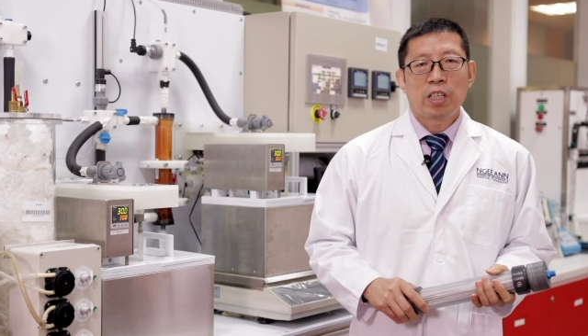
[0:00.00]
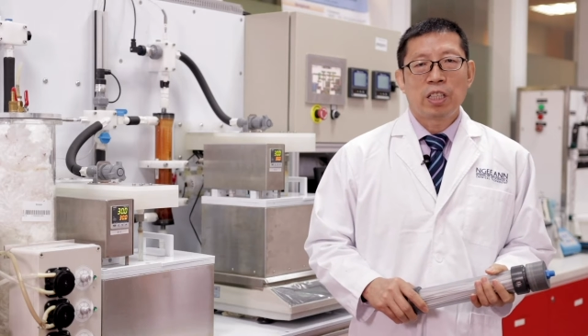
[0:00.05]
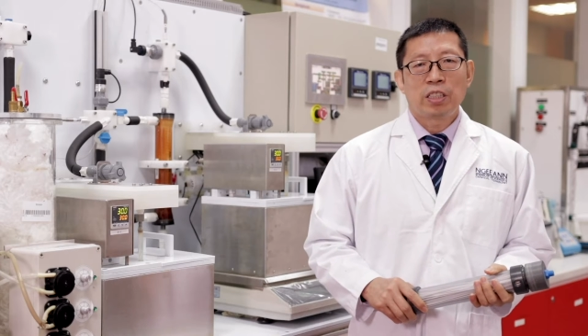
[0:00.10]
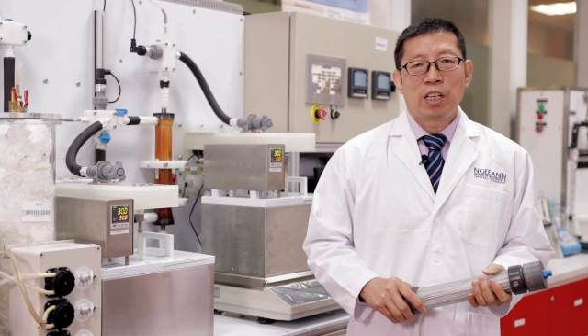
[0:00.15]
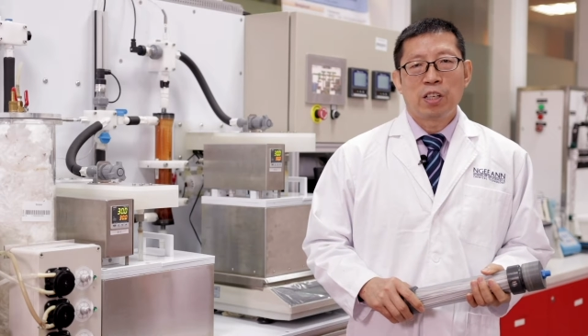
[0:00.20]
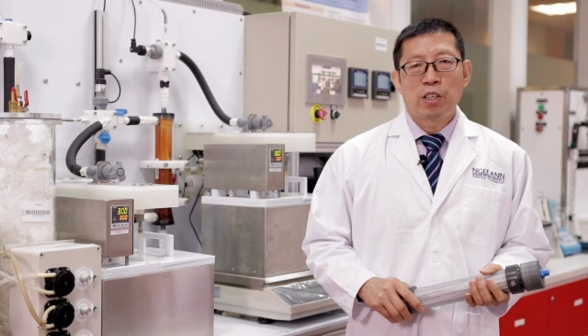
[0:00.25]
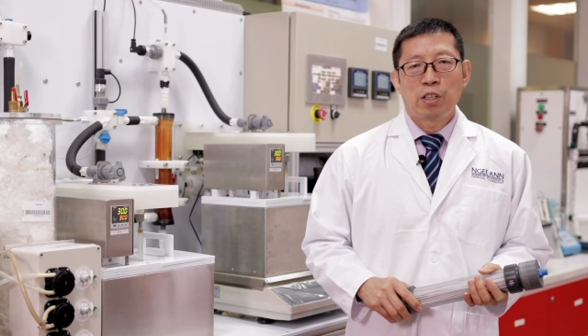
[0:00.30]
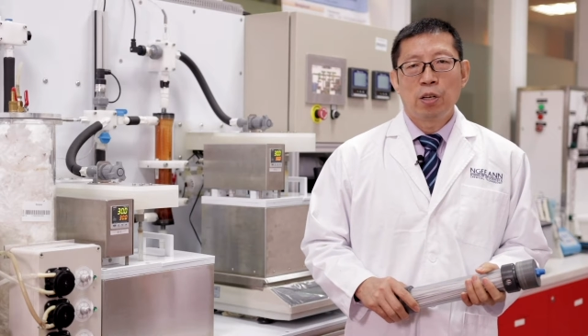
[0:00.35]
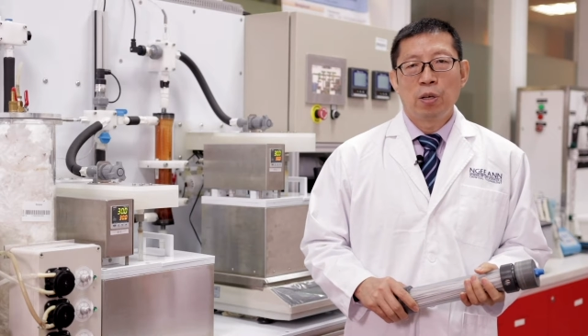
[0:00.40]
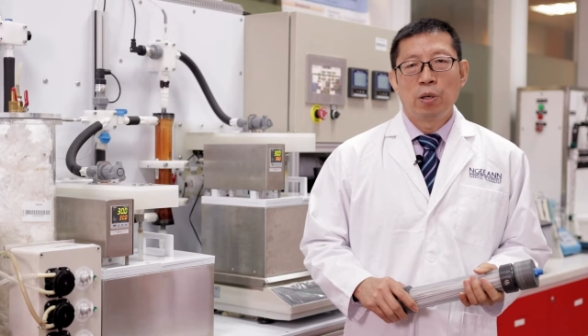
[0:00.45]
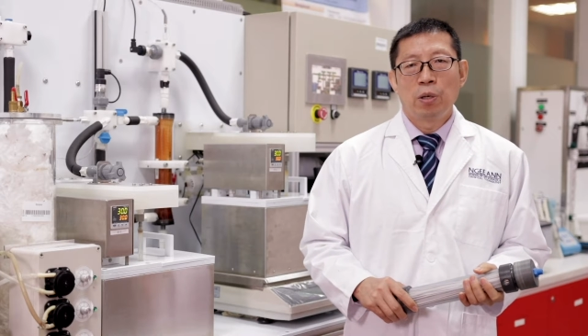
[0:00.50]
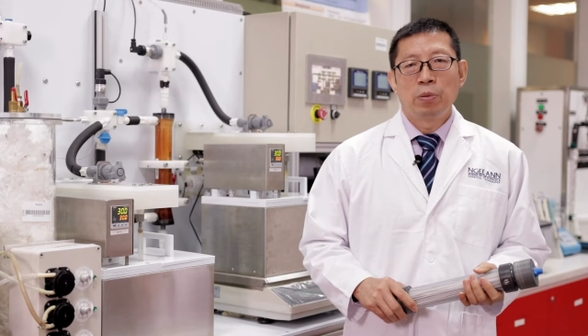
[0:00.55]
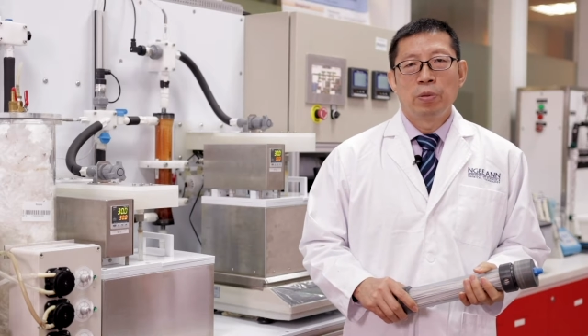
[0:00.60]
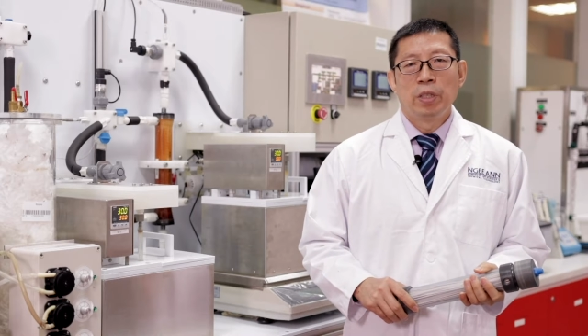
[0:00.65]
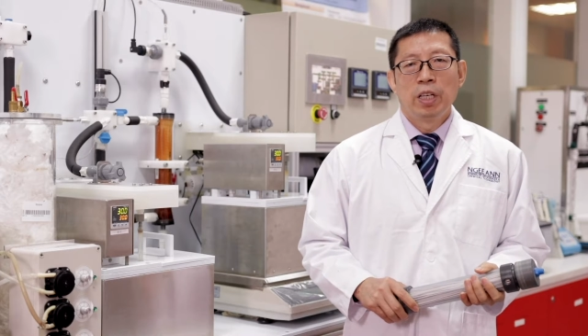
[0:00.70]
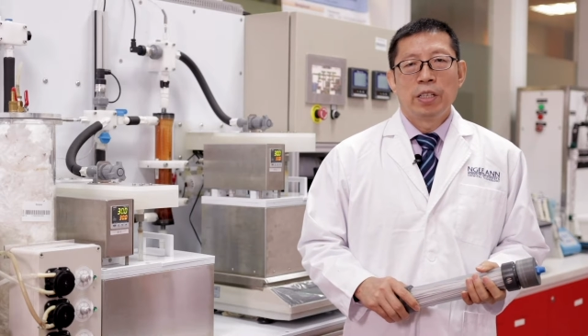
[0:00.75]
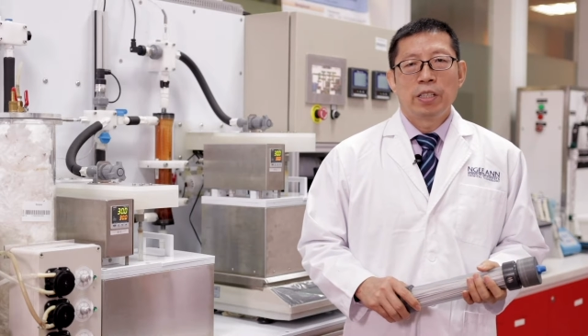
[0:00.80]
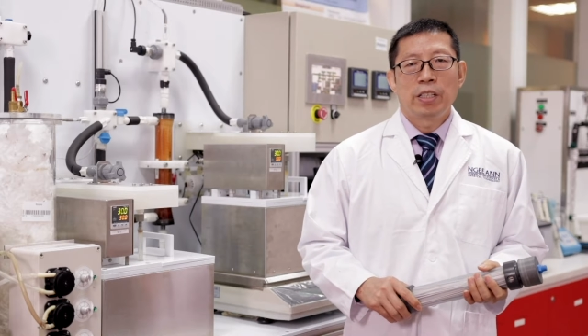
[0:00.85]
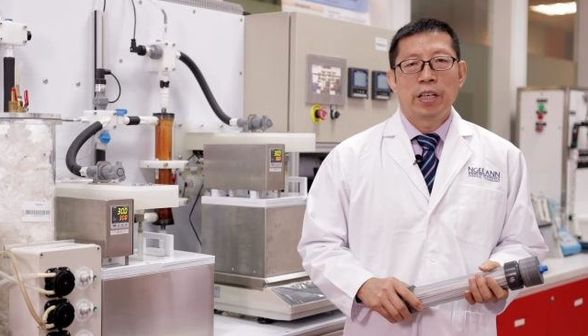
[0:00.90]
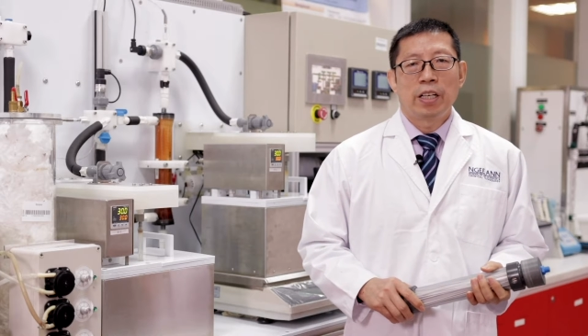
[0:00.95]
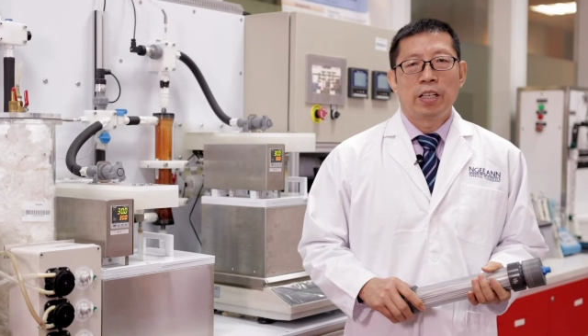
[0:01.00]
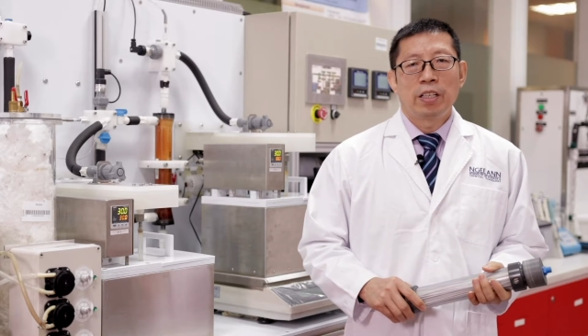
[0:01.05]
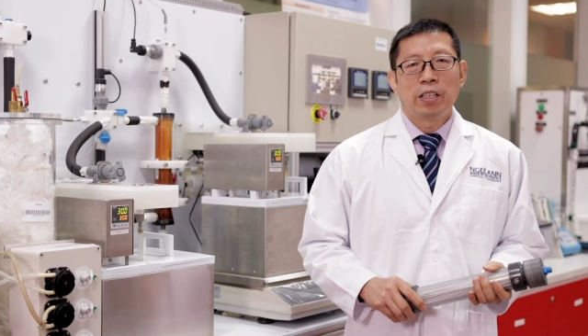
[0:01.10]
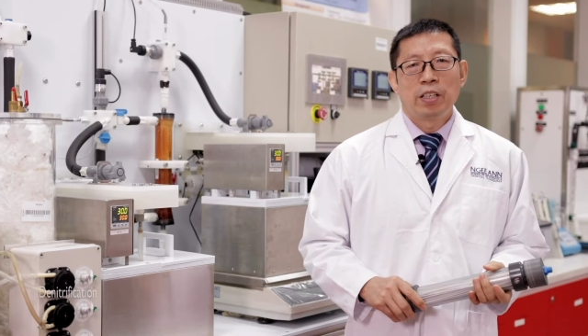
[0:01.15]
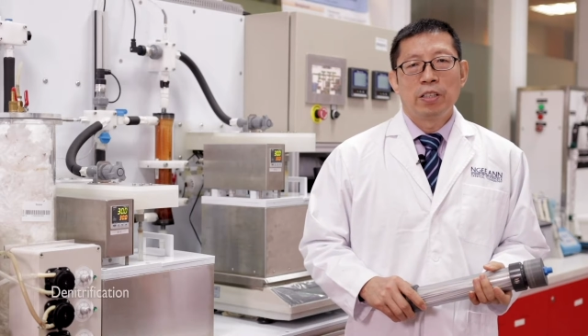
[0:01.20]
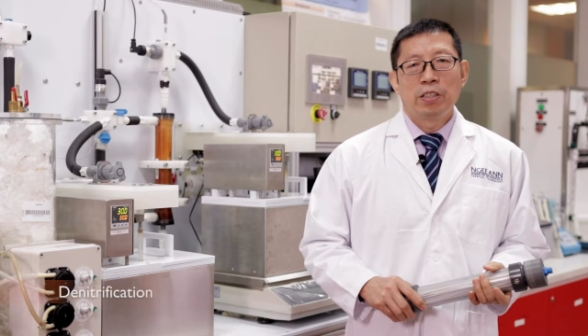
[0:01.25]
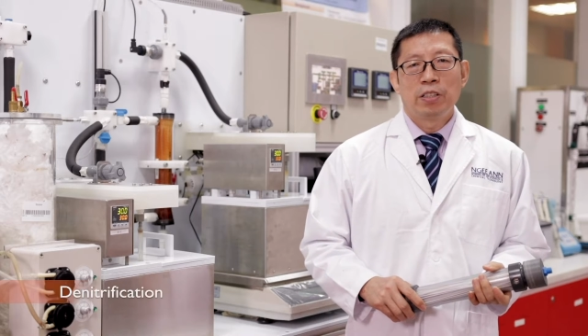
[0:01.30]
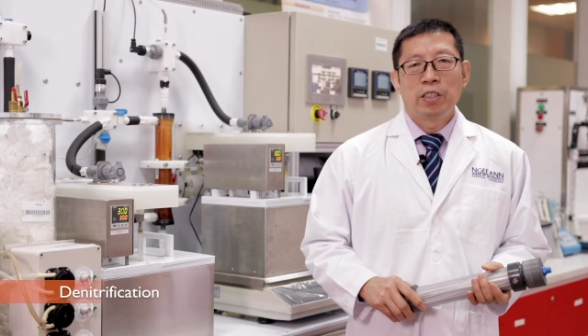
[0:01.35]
studies show that